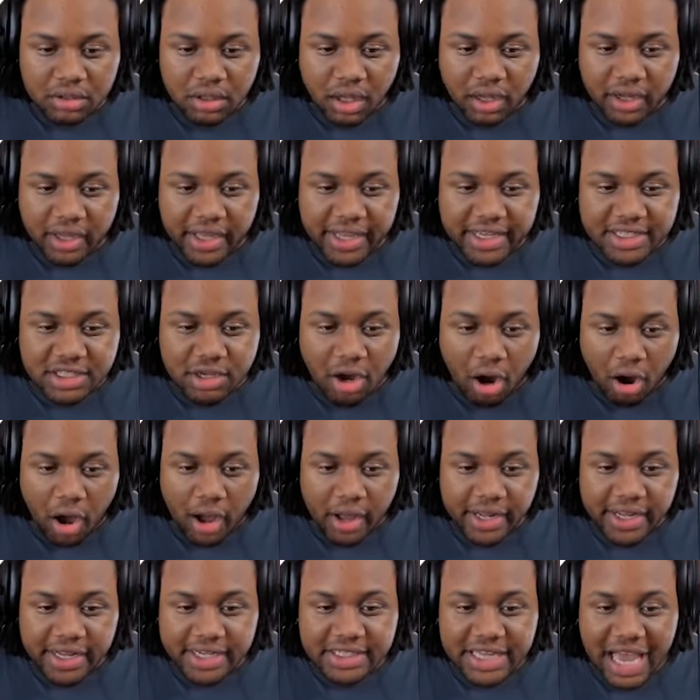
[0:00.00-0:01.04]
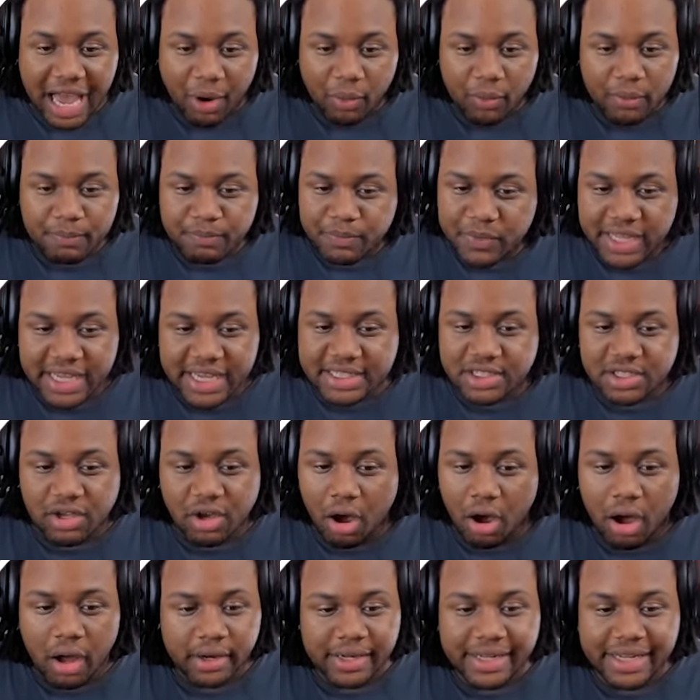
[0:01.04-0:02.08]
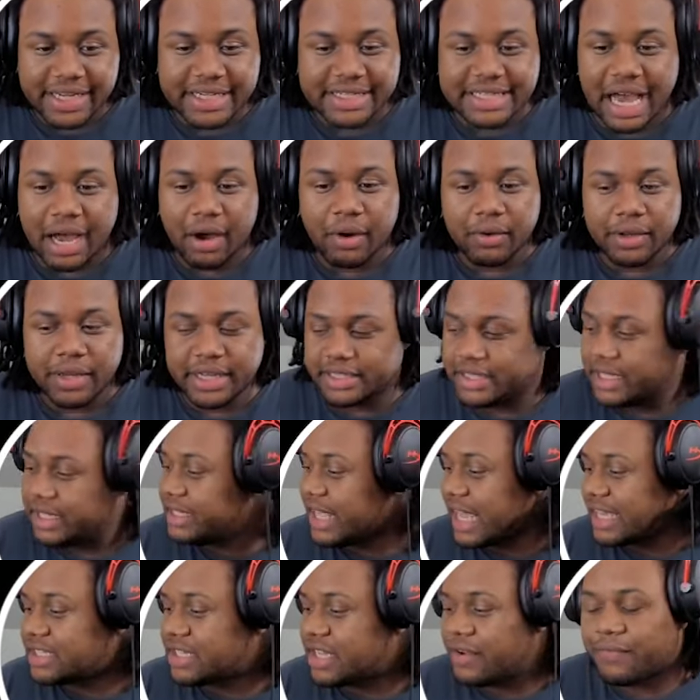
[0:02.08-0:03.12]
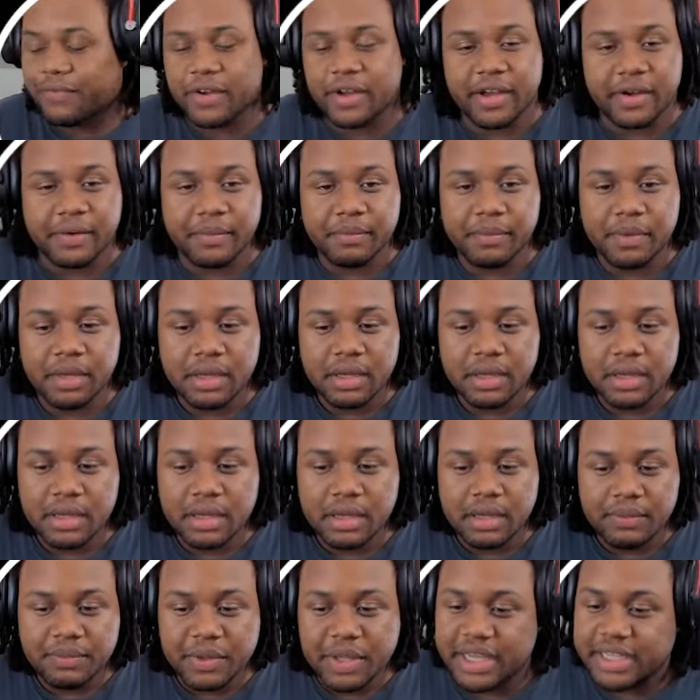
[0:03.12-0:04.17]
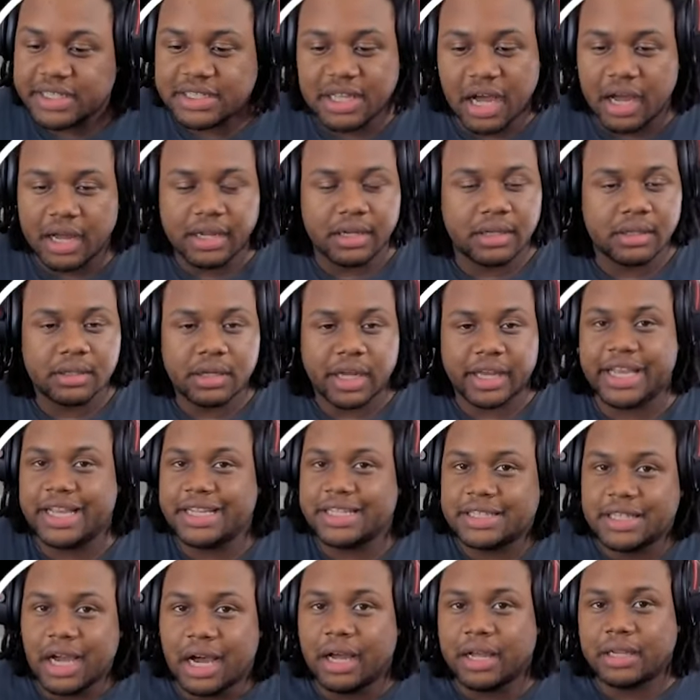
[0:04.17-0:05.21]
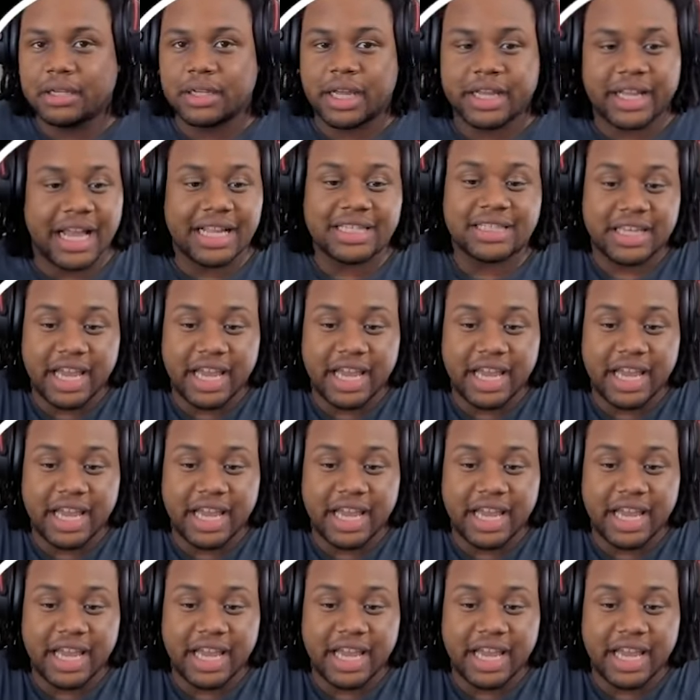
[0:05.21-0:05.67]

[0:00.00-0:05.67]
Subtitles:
He's gone. He's out. He is gone. He is out. That's it for him. He's done. Like, that's